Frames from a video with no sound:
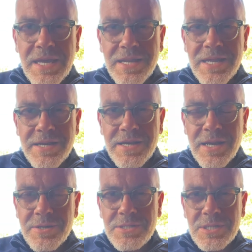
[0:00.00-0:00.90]
are, are,
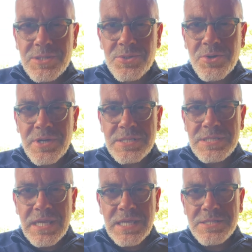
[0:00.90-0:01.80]
are, just not
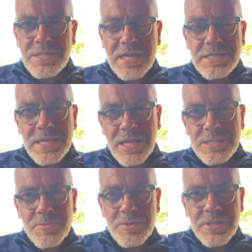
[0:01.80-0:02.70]
as easily
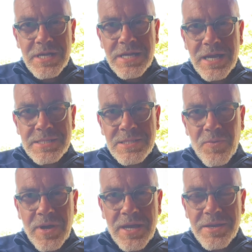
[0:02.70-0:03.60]
accessible as they
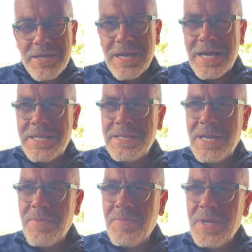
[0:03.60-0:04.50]
were, and
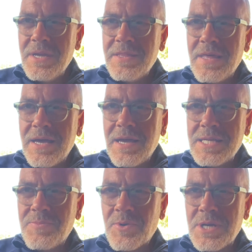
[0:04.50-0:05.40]
um, that
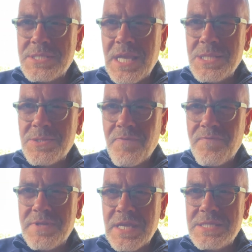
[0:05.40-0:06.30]
has brought a sense of
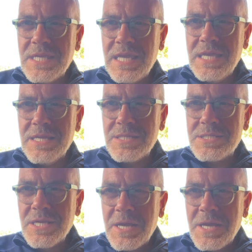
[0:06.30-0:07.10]
disease.